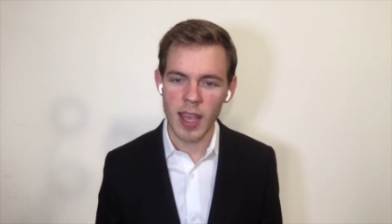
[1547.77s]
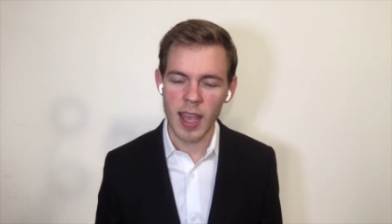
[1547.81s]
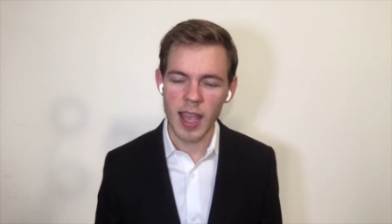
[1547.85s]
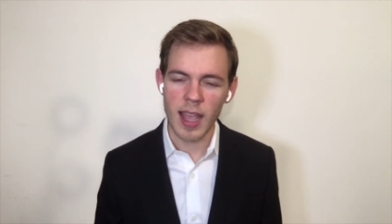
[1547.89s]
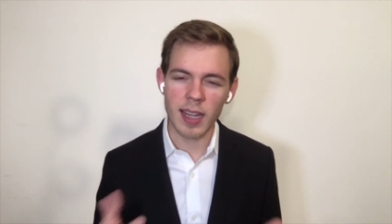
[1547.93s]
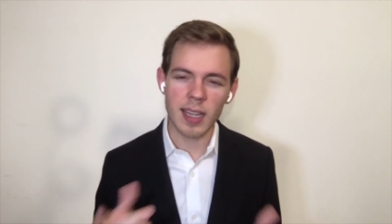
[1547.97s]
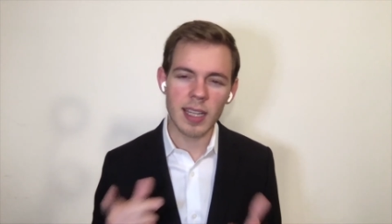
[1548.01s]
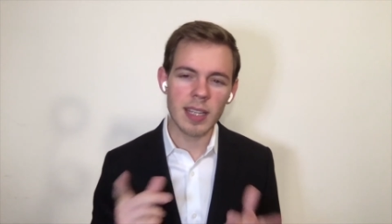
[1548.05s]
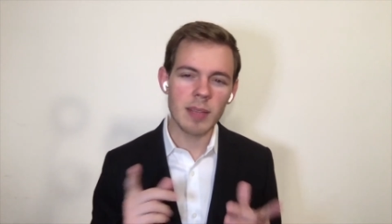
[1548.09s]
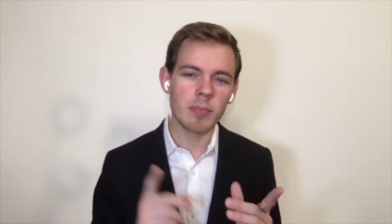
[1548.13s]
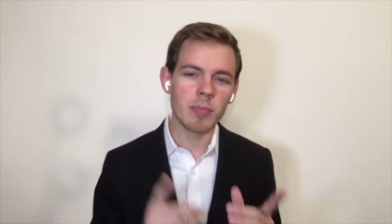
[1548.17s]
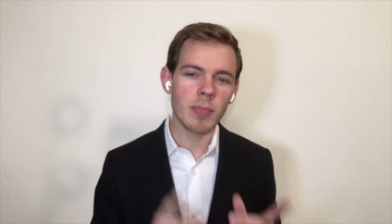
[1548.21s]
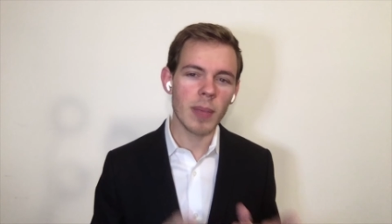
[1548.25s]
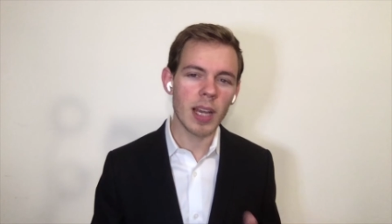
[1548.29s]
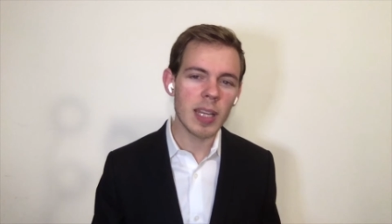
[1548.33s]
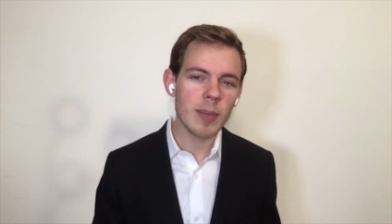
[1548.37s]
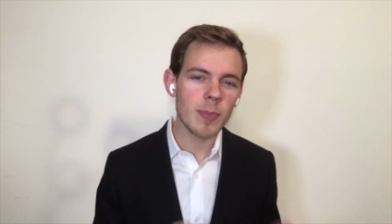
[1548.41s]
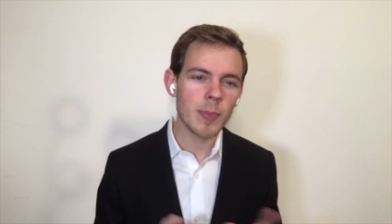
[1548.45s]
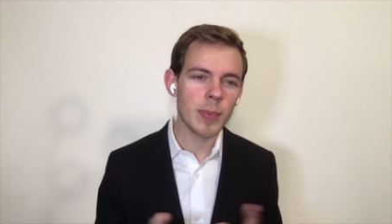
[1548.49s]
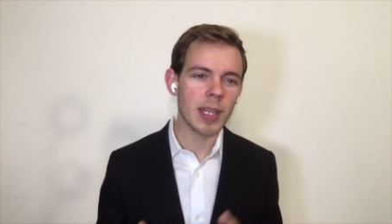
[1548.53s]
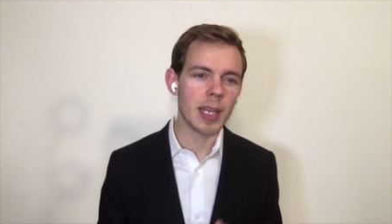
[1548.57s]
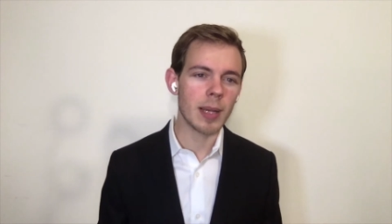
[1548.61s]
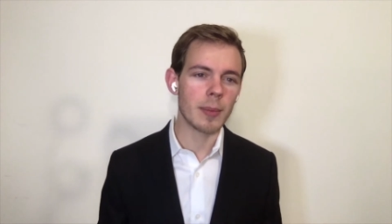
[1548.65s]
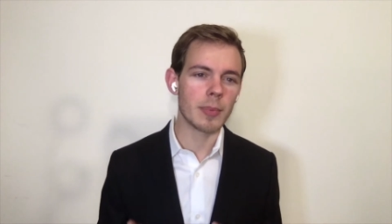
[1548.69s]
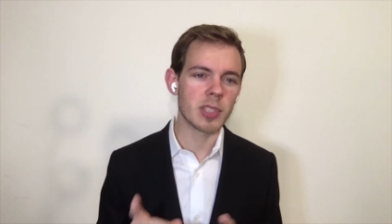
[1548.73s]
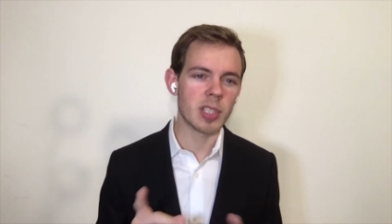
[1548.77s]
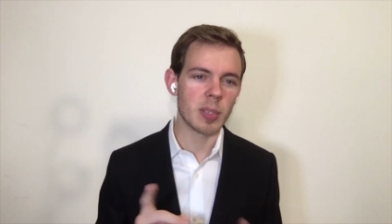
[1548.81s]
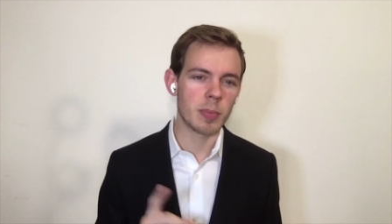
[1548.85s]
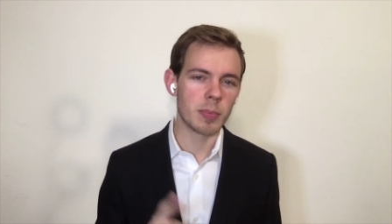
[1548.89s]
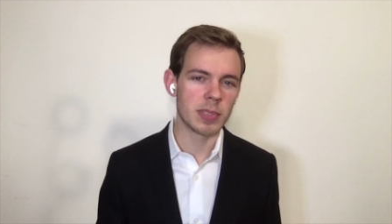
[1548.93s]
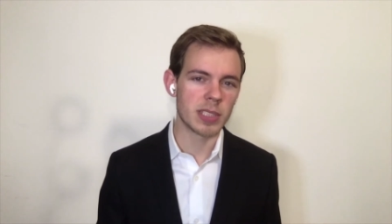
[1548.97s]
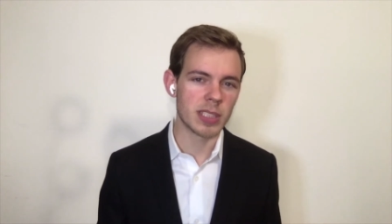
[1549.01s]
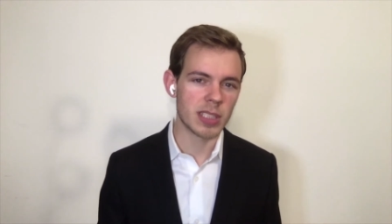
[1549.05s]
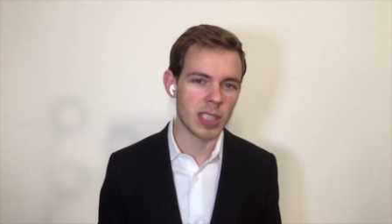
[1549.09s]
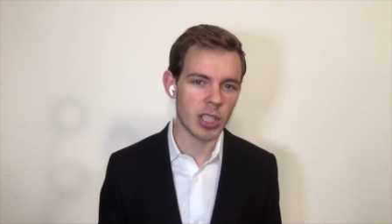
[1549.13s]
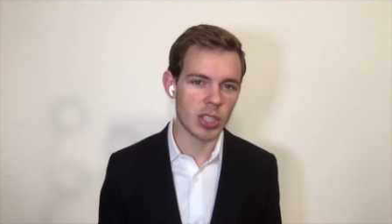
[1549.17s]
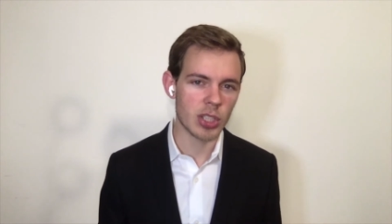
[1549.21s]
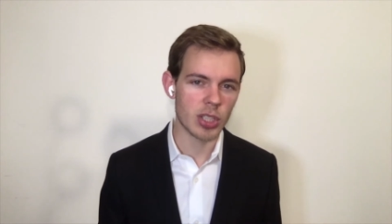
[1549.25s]
and he might be able to
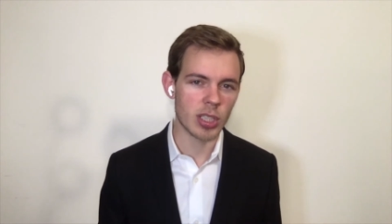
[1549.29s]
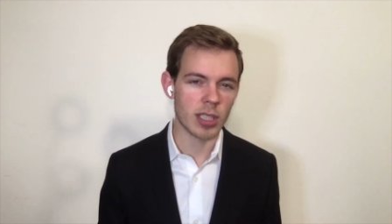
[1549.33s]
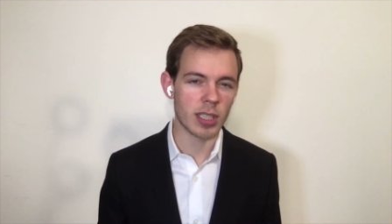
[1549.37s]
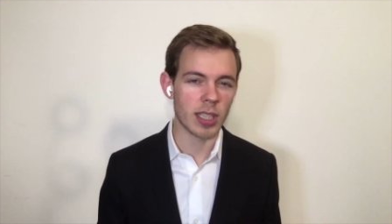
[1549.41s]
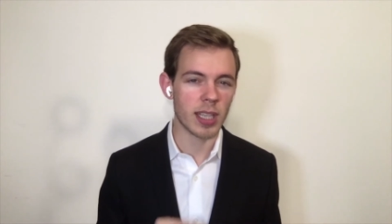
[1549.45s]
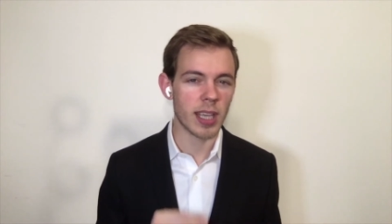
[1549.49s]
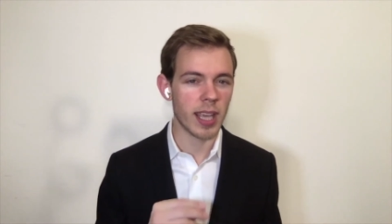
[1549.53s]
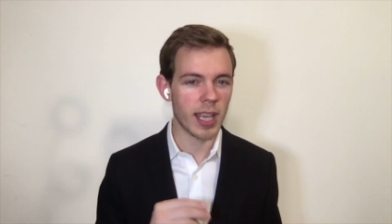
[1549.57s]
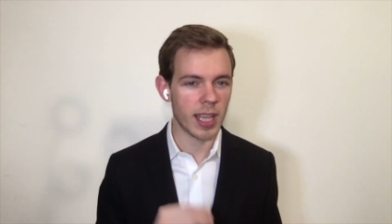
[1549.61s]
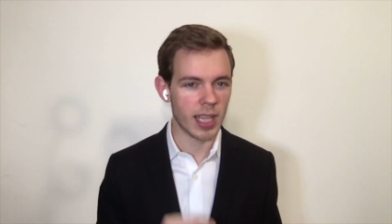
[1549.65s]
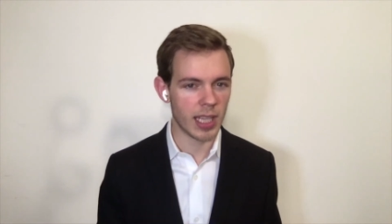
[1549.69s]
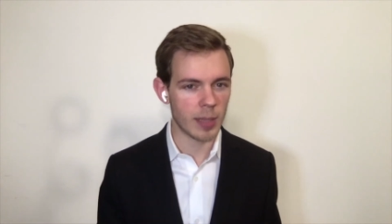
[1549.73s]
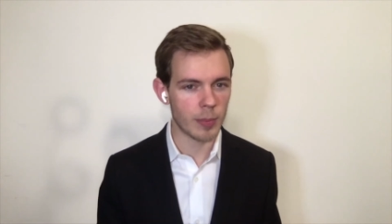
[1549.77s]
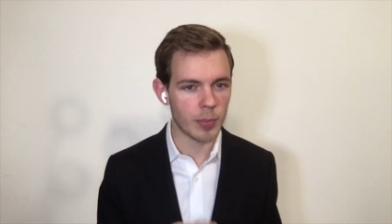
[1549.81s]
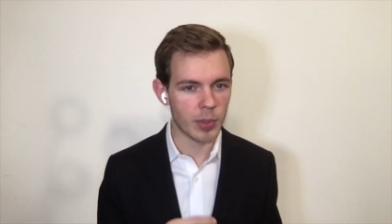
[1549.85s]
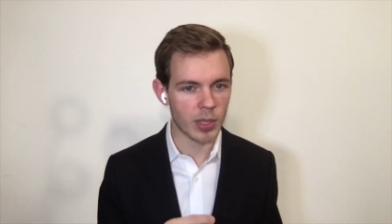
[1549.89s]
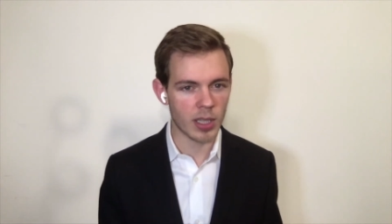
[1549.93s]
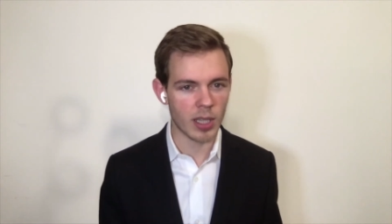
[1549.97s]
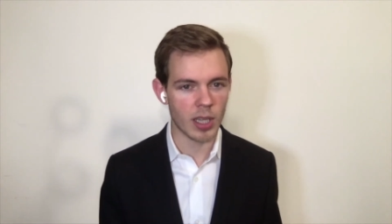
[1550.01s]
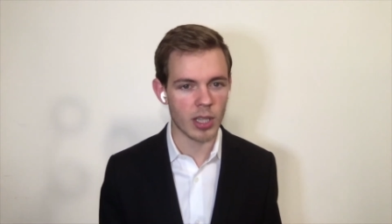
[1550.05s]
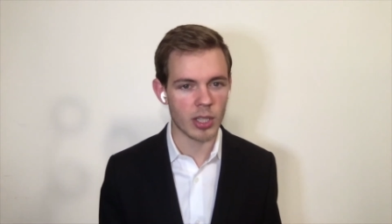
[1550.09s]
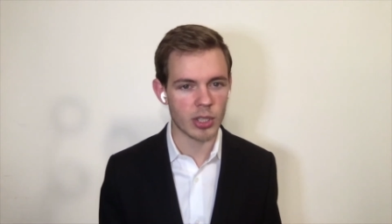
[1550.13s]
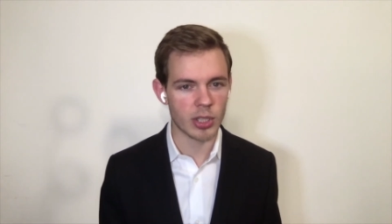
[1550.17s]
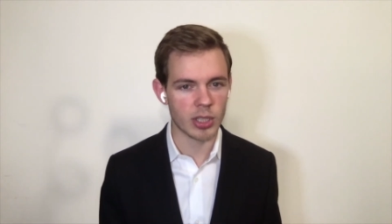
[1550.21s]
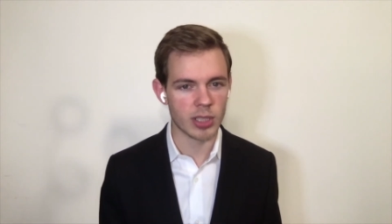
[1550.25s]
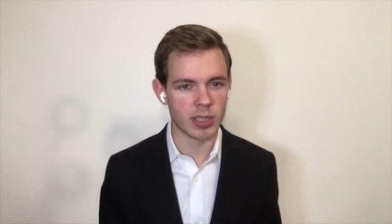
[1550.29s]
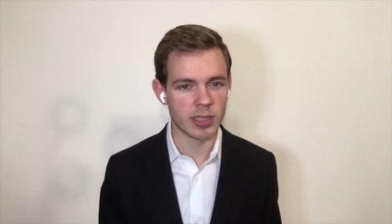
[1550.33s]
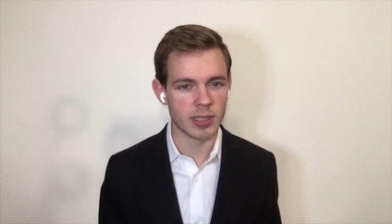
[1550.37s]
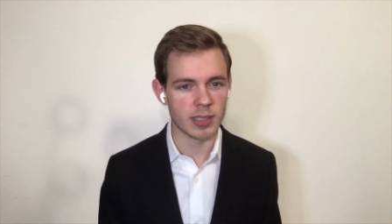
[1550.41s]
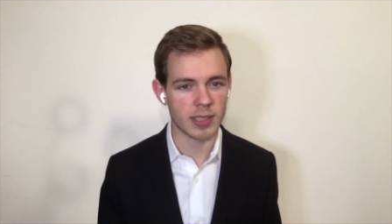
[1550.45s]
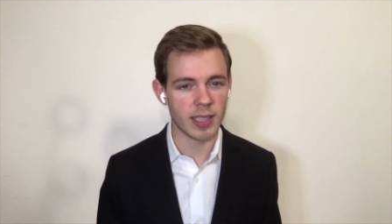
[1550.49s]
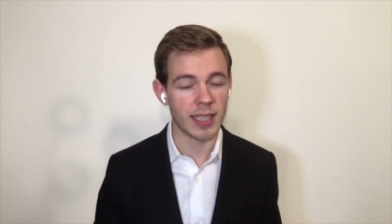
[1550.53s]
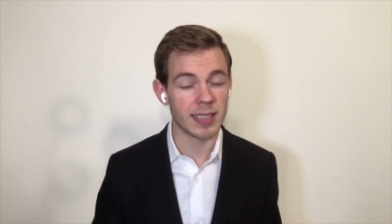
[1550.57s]
position Canna Productions